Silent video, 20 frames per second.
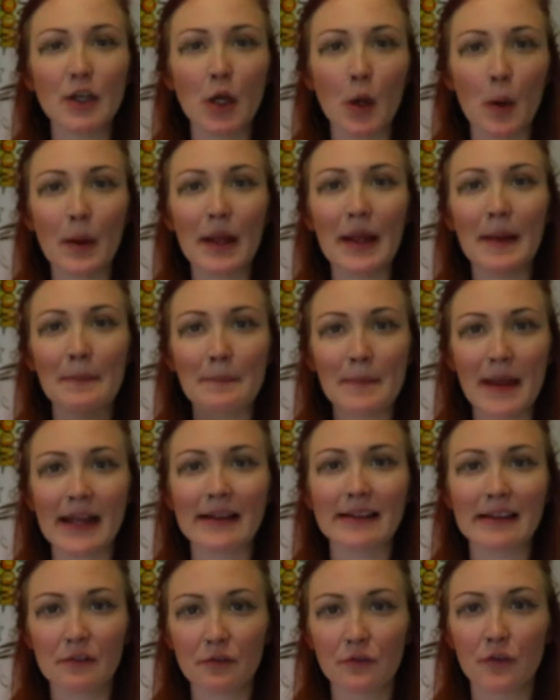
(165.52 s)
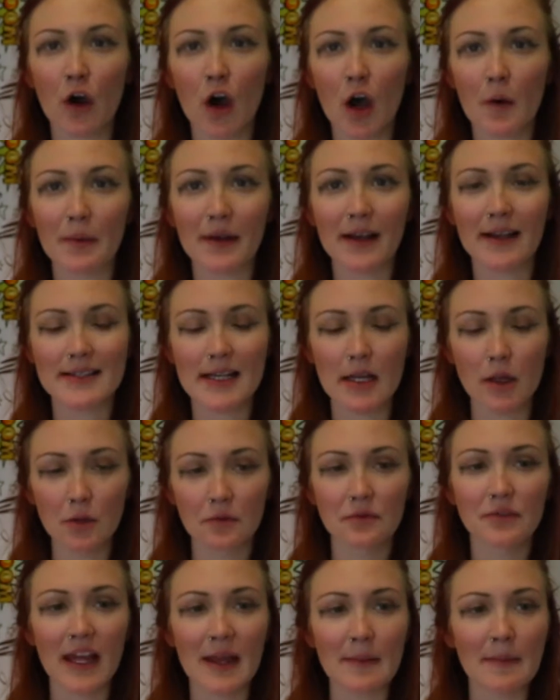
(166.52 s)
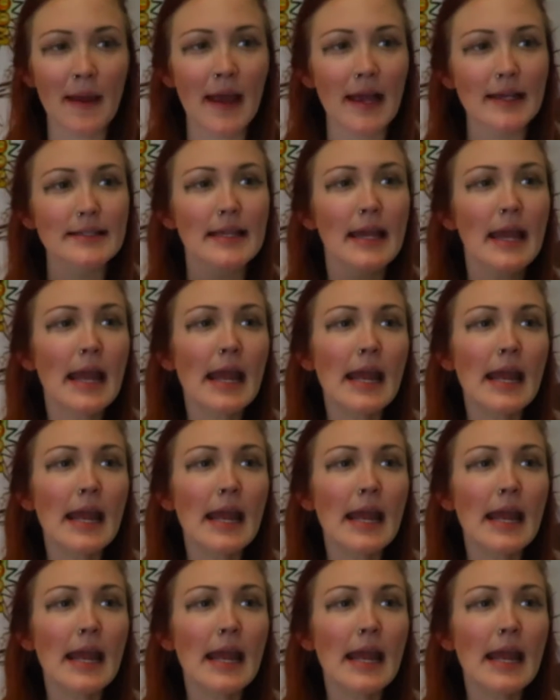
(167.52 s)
know him mainly for because I love Les Mis.